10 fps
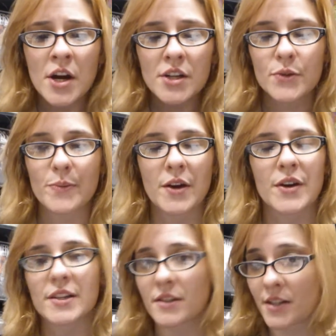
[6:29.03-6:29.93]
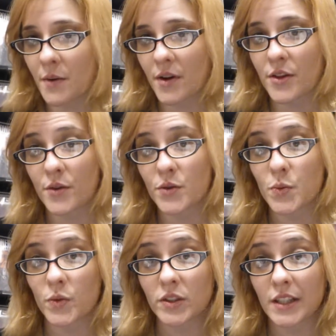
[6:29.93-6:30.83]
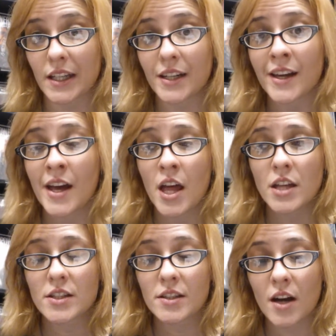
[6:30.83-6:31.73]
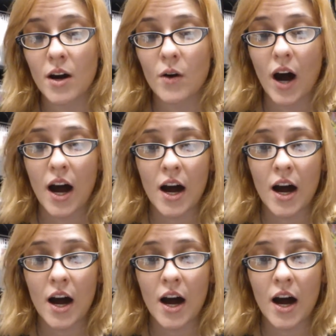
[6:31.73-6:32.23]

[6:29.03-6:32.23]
So I'm curious to see where those will lead. So,